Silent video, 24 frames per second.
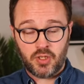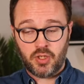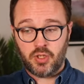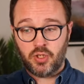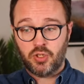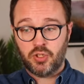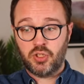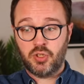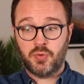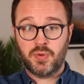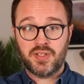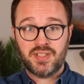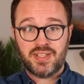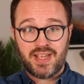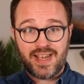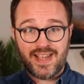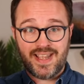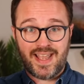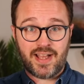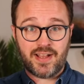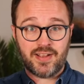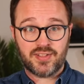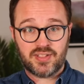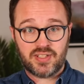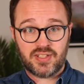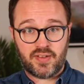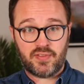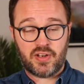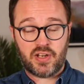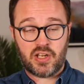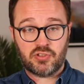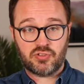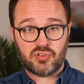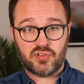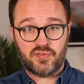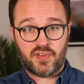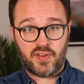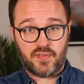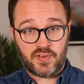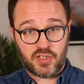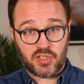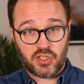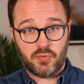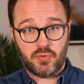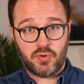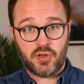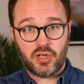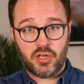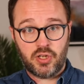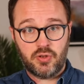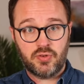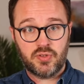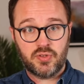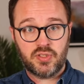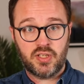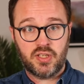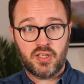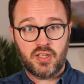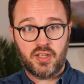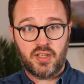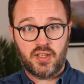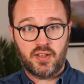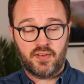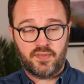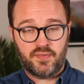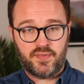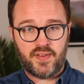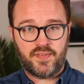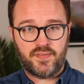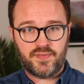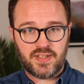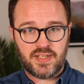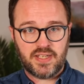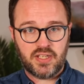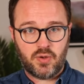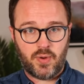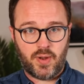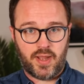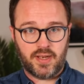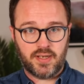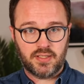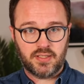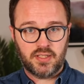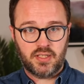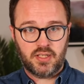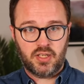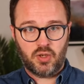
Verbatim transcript: you would take out 750. You would lose 50 quid.